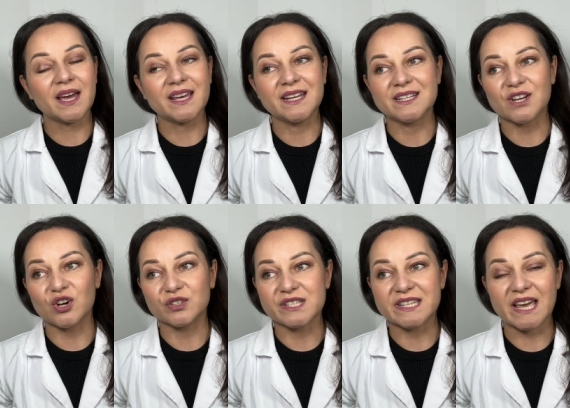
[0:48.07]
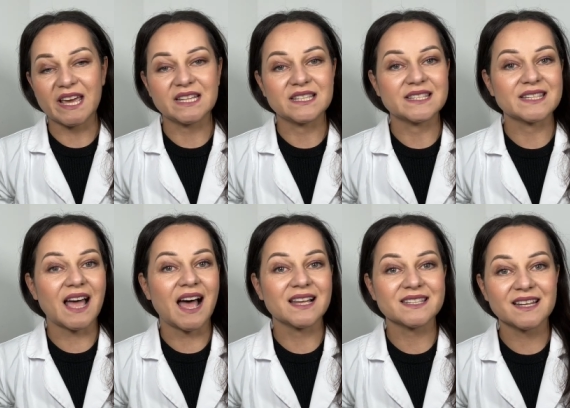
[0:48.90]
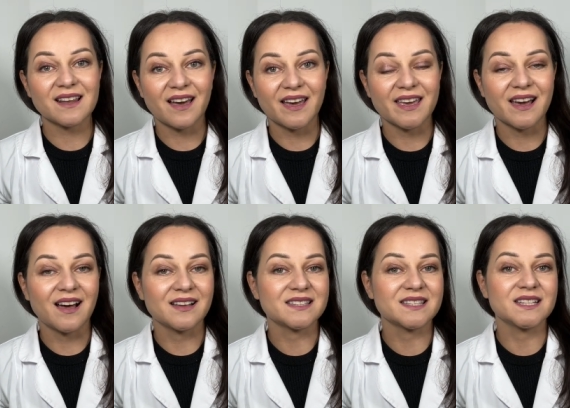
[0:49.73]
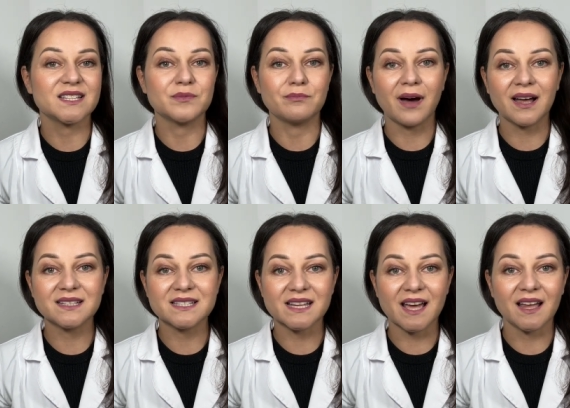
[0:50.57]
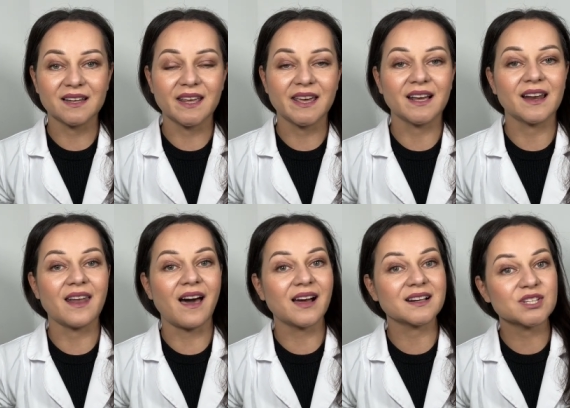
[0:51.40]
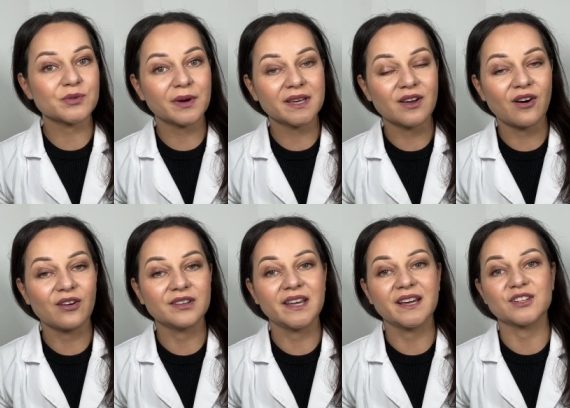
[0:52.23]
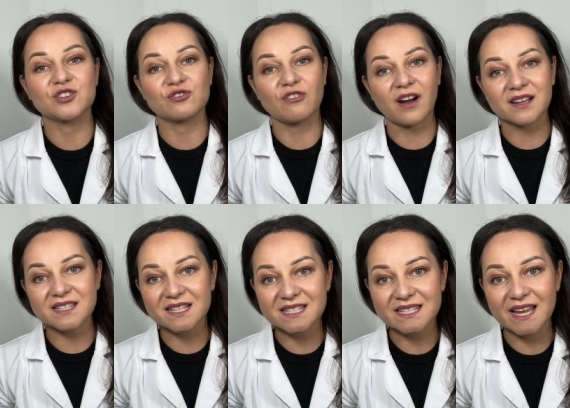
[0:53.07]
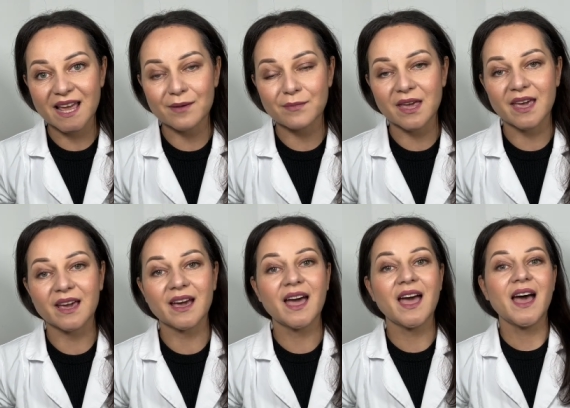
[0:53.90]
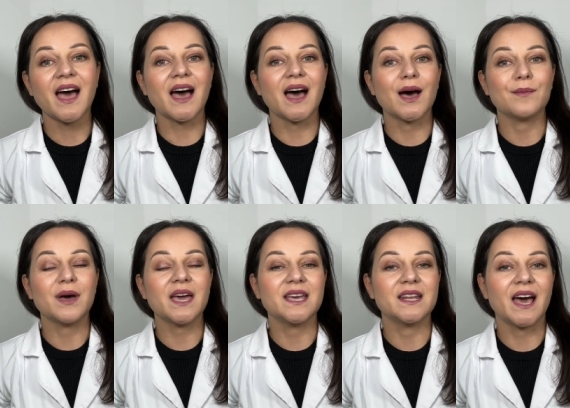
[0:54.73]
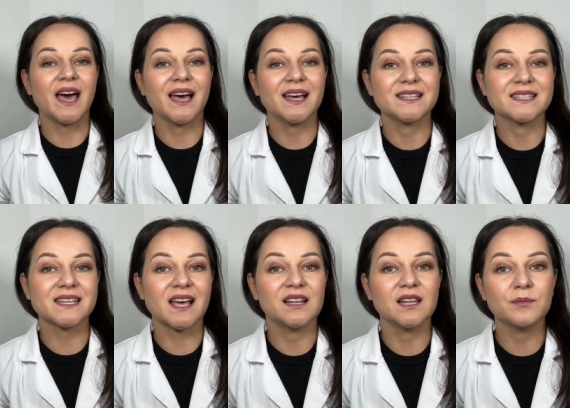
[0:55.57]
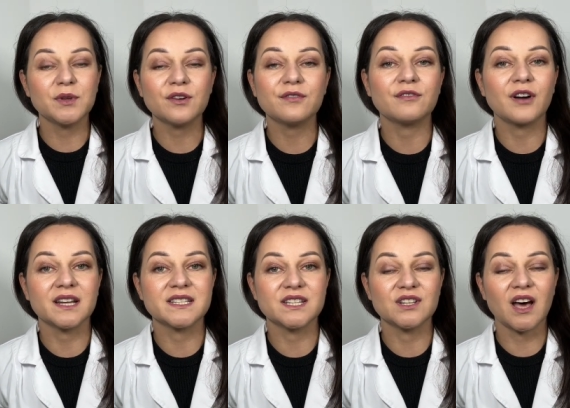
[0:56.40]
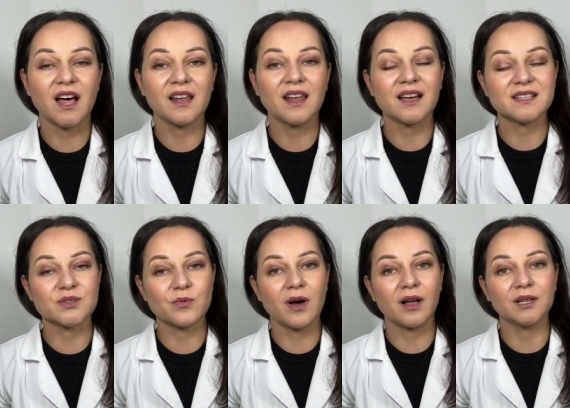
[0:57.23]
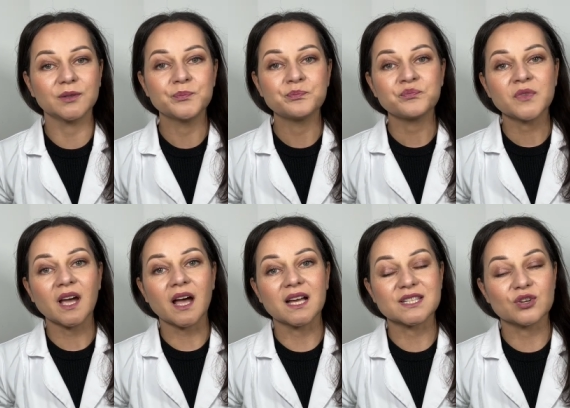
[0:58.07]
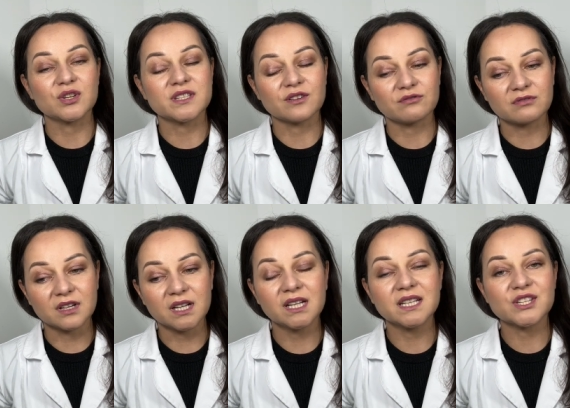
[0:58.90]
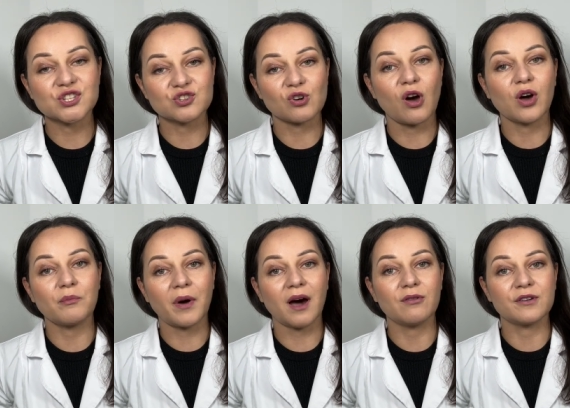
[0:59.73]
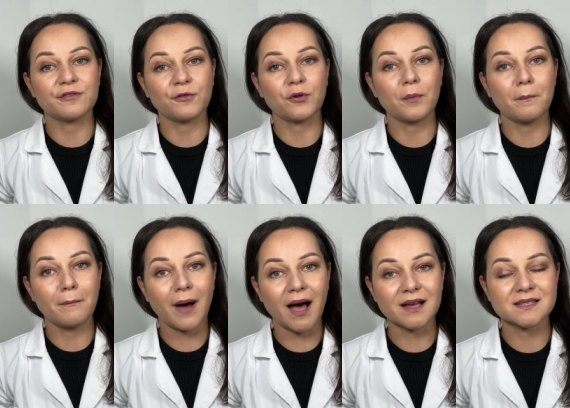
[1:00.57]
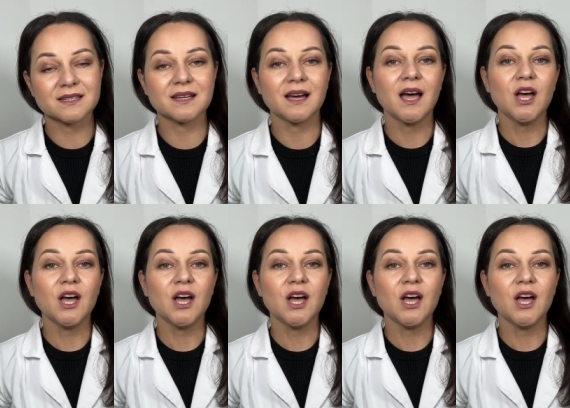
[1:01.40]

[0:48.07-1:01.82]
It contains azelaic acid, mandelic, lactobionic, transexamic. It has a little bit of retinol as well, so it's a really strong, powerful mask.